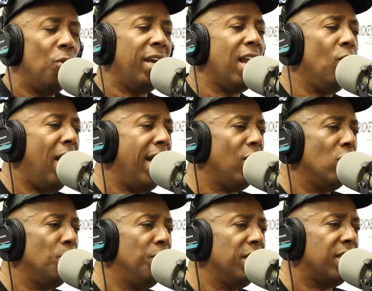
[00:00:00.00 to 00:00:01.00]
What kind of wine
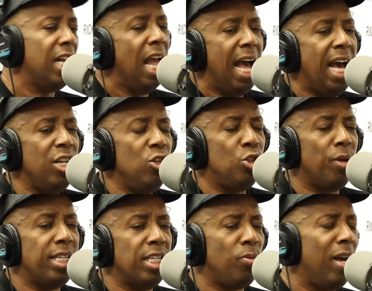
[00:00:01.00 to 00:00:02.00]
goes with this? How do you
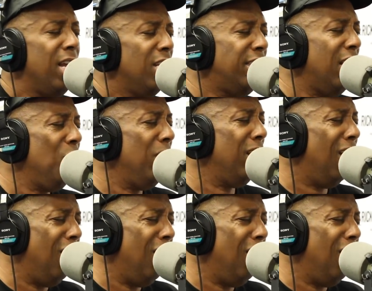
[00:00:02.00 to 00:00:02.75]
drink this wine? She went